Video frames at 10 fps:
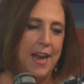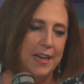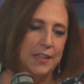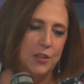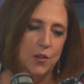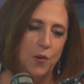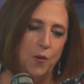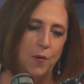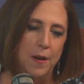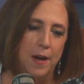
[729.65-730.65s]
And
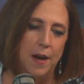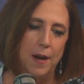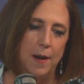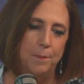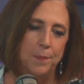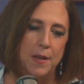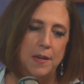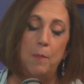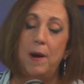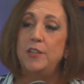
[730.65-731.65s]
so
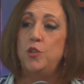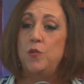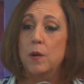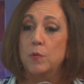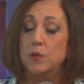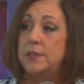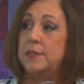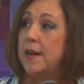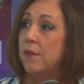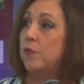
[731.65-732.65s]
now, mind you, there were
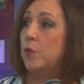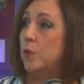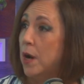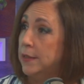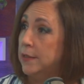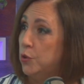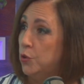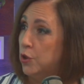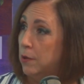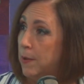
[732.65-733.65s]
several
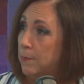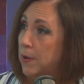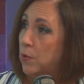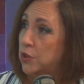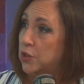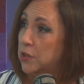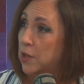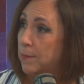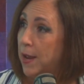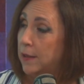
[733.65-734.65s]
constitutional amendment questions
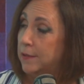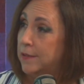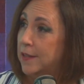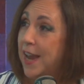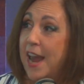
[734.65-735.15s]
on the ballot.